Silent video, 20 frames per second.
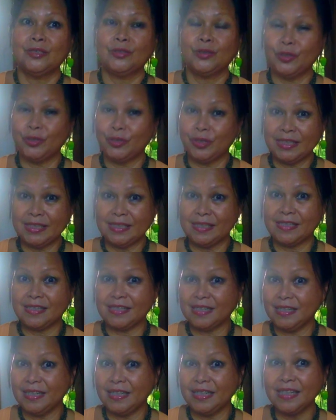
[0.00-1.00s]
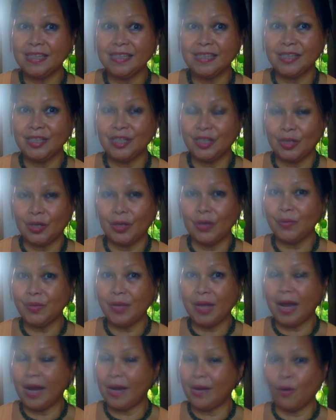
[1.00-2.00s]
tourist girls, you
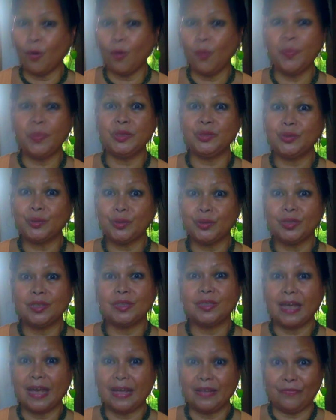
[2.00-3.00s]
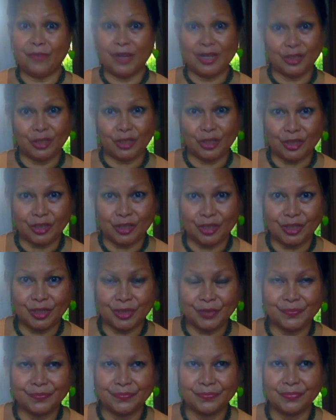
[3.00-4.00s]
know, are open to
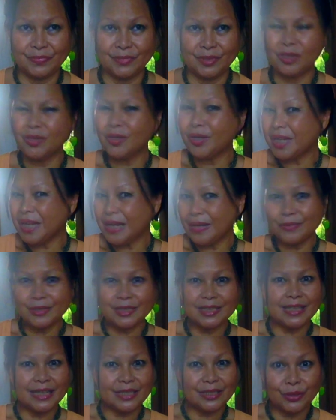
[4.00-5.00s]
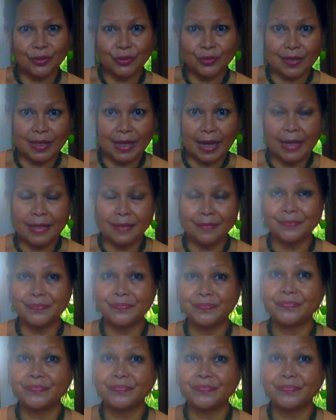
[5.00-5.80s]
adventures. So they would just do that.